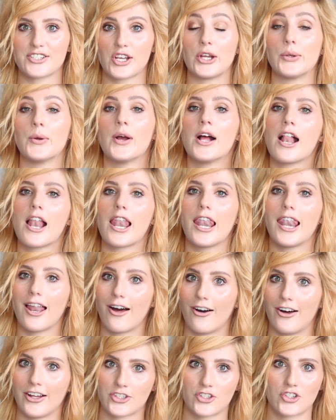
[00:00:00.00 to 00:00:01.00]
so
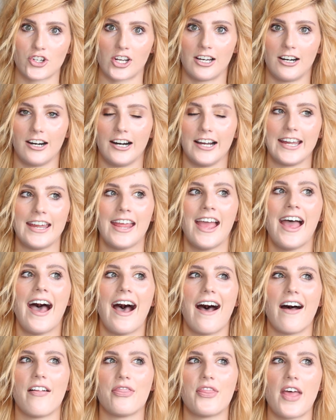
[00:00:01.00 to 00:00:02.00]
last July.
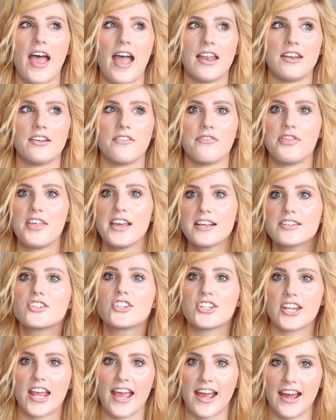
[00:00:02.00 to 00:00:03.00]
And then
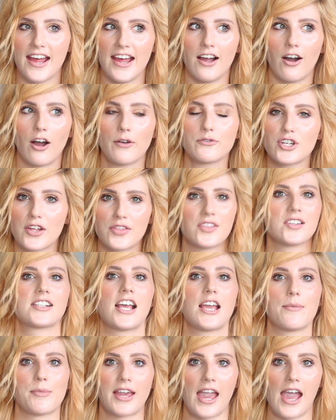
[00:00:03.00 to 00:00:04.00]
this year, I've done the
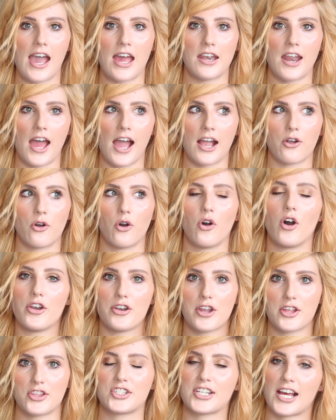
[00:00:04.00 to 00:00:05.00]
same again and got
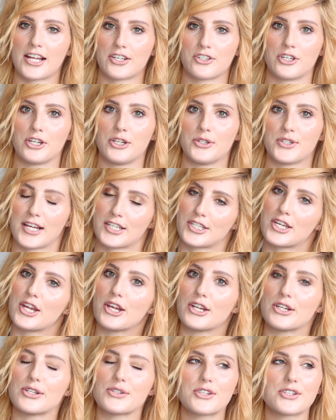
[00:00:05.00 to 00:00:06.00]
another two
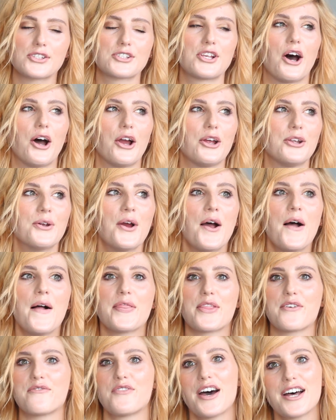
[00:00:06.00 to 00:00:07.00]
tattoos. So
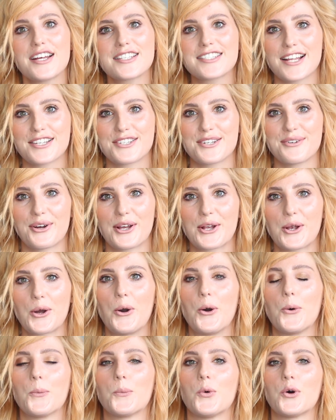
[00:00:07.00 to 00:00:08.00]
the first tattoo I
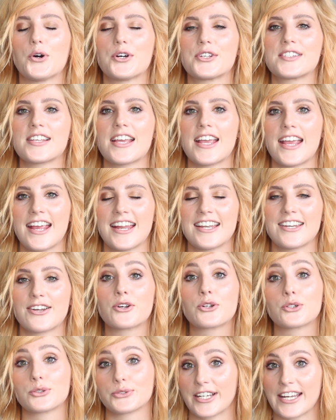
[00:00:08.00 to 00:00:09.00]
got was in
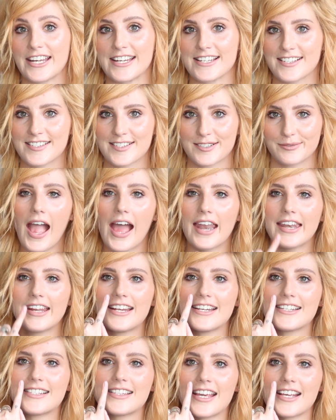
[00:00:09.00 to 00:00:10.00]
Greece, and
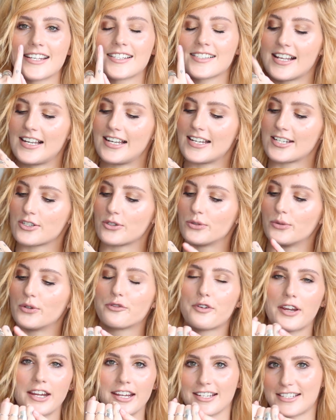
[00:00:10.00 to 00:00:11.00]
it is this little
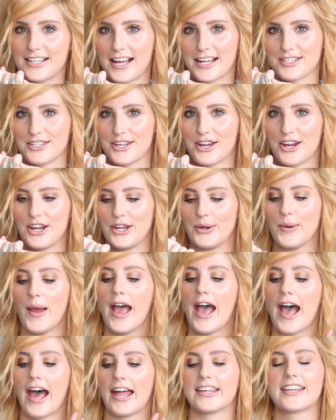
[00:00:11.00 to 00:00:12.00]
finger tattoo.
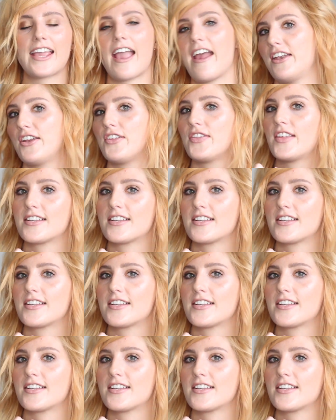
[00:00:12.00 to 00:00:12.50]
And again,